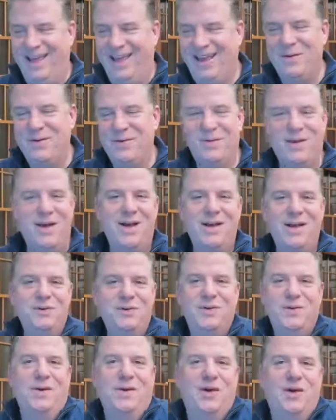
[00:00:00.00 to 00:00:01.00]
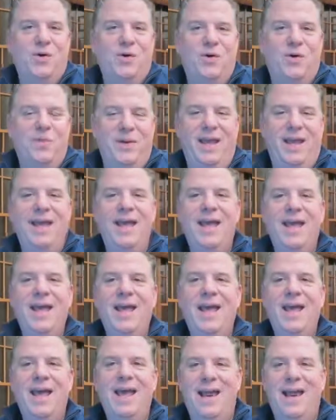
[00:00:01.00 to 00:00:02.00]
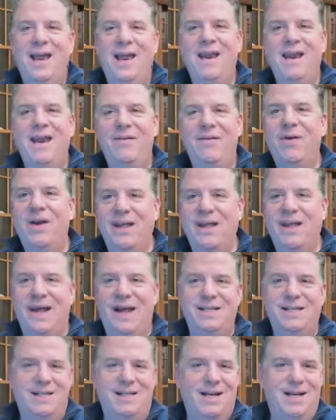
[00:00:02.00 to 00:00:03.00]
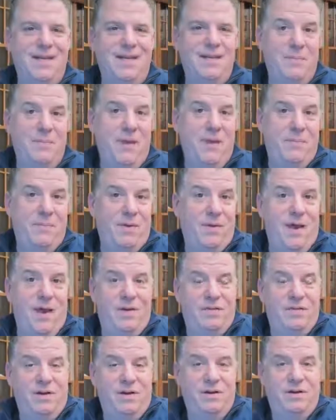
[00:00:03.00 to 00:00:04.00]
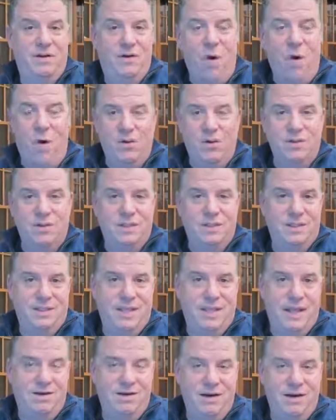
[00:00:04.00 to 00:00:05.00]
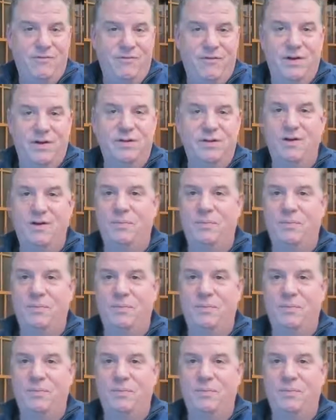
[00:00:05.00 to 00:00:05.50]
Like, what else would my goal be? And I didn't realize that other people have goals that are different.